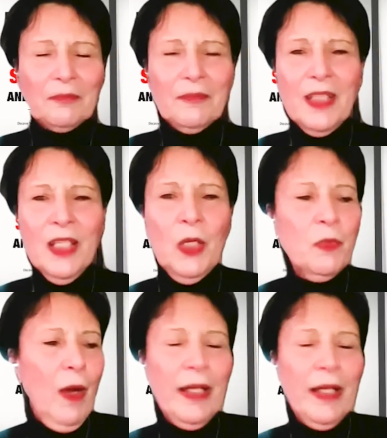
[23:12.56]
So
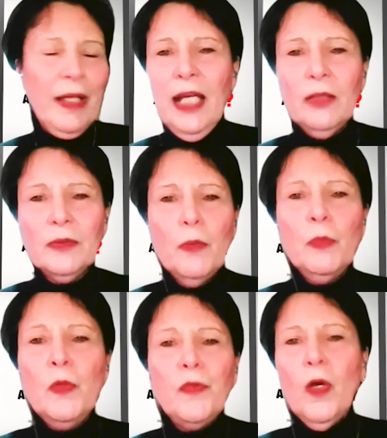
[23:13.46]
write it down,
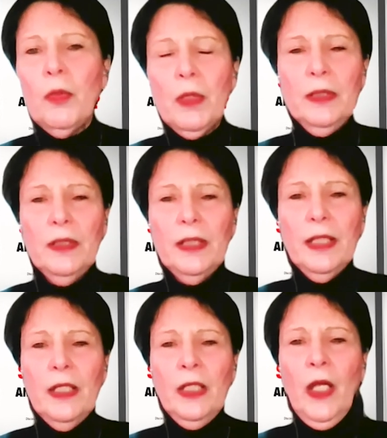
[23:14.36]
move forward,
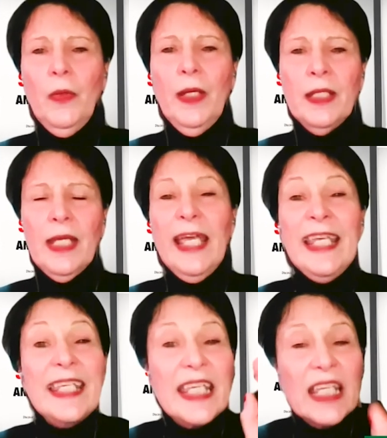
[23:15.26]
you know,
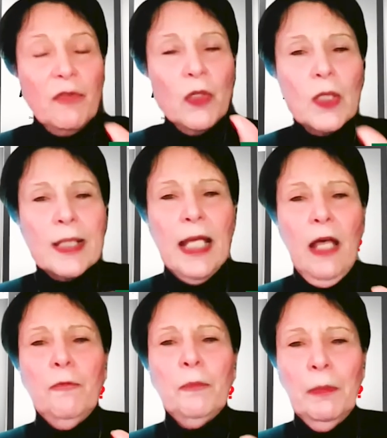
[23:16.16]
and give
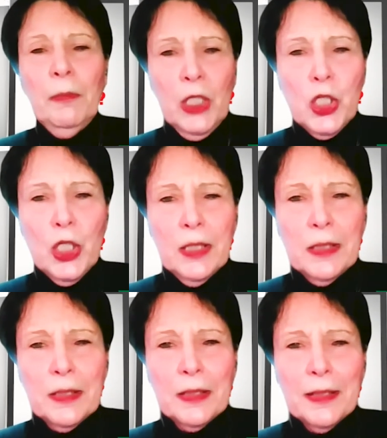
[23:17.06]
yourself permission.
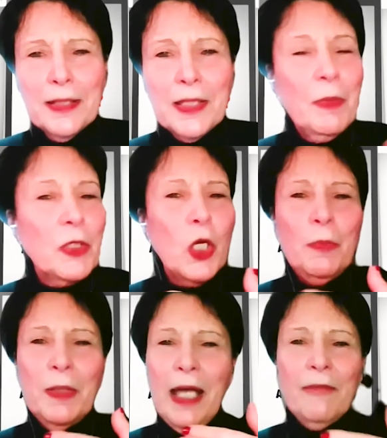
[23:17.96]
Someone told
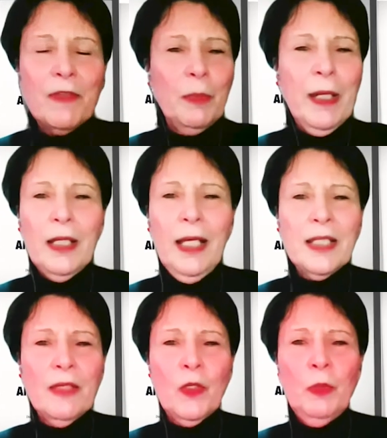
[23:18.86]
me, I have so many clients
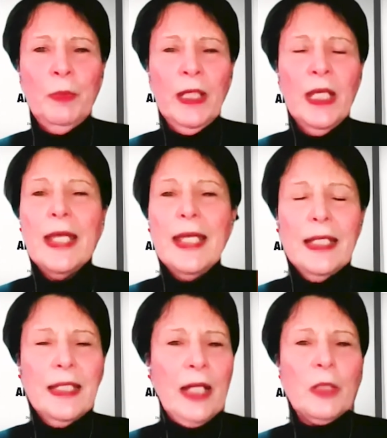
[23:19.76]
that have told me,
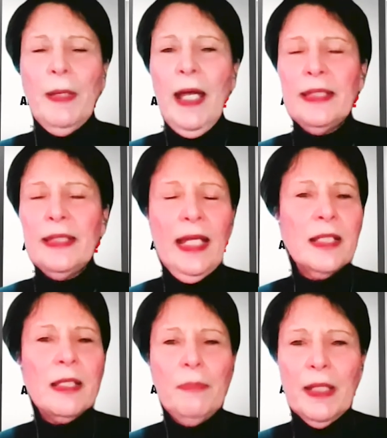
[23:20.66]
Dr. Pat, that
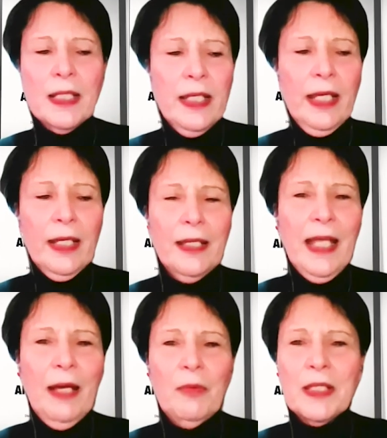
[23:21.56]
is the biggest thing.
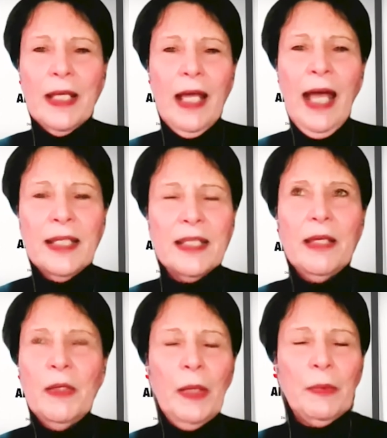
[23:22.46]
That was like,
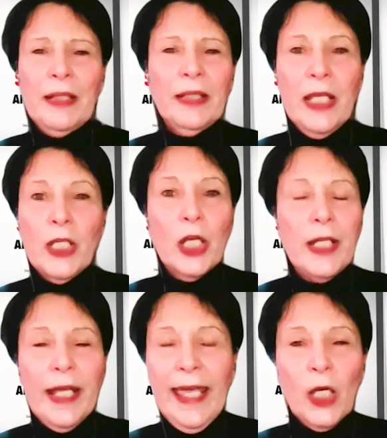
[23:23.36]
when I lay there and
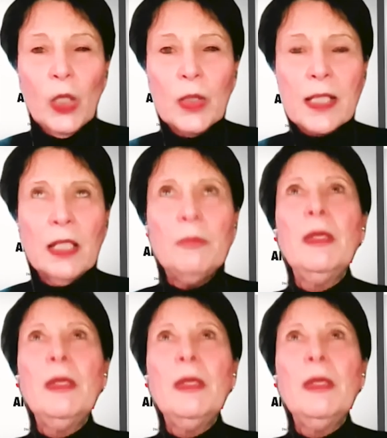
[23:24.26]
I can't go to sleep,